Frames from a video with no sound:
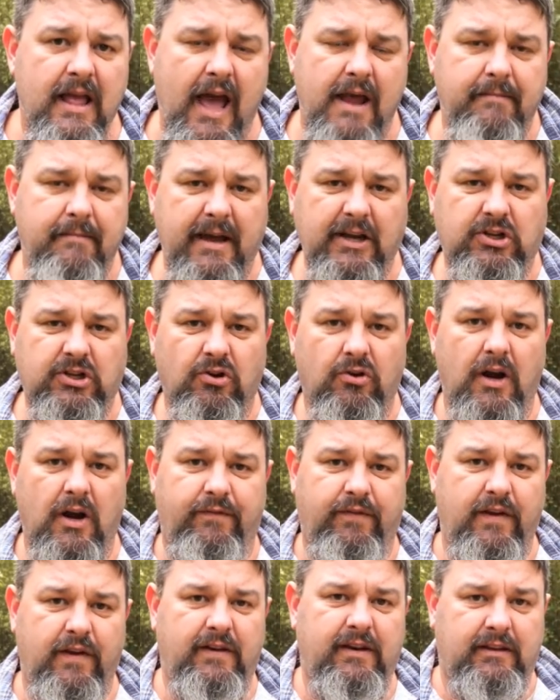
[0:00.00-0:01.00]
And make sure
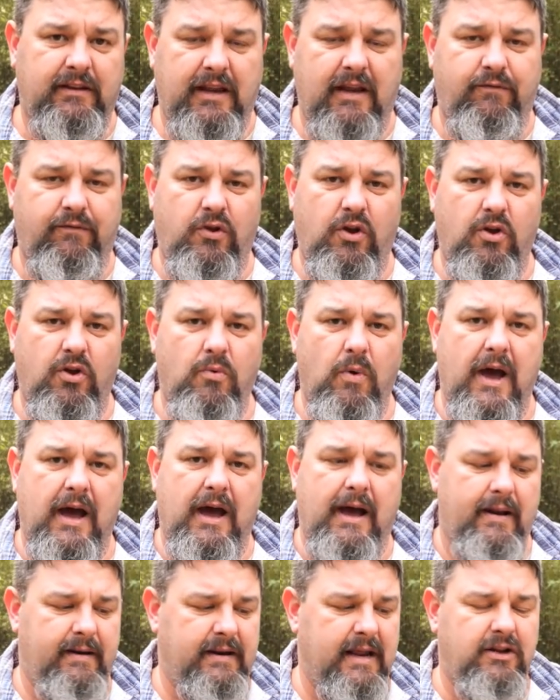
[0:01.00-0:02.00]
if you need
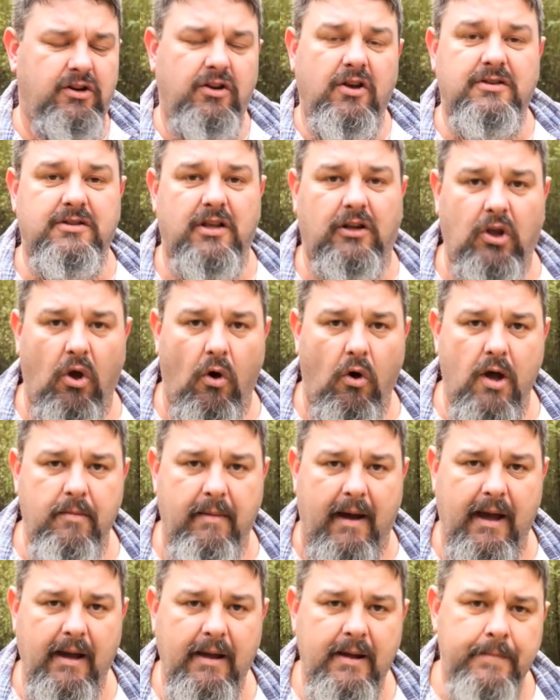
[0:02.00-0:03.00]
to use the
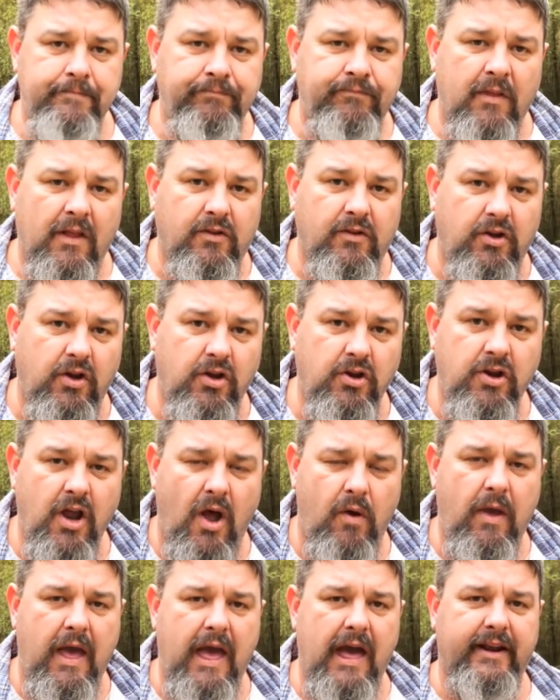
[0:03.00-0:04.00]
timer, that you
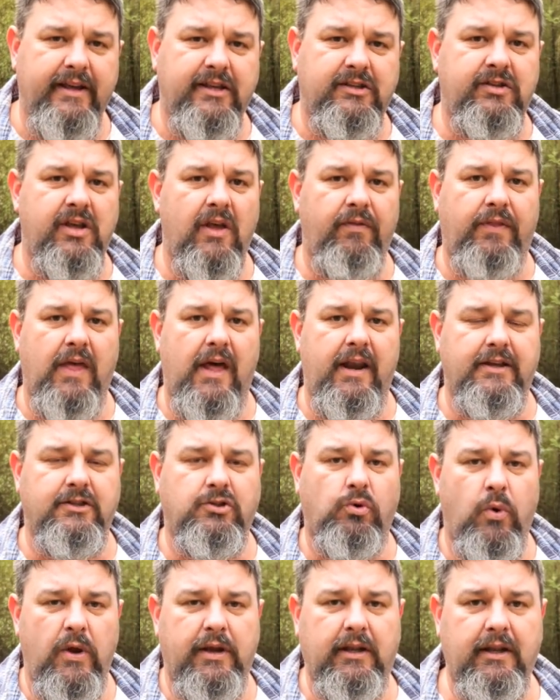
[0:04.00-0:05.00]
know how to set that
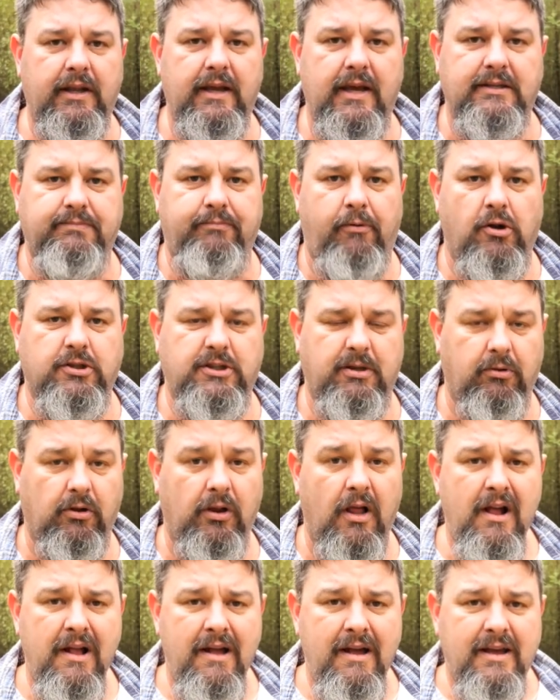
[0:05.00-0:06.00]
as quickly as
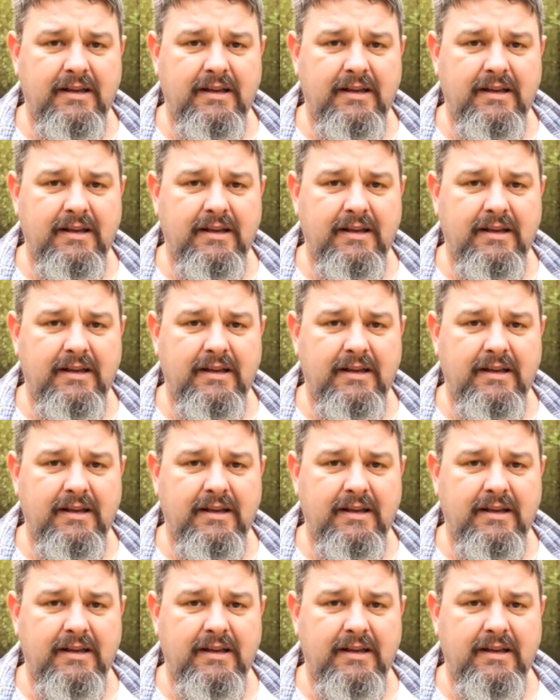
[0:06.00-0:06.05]
possible.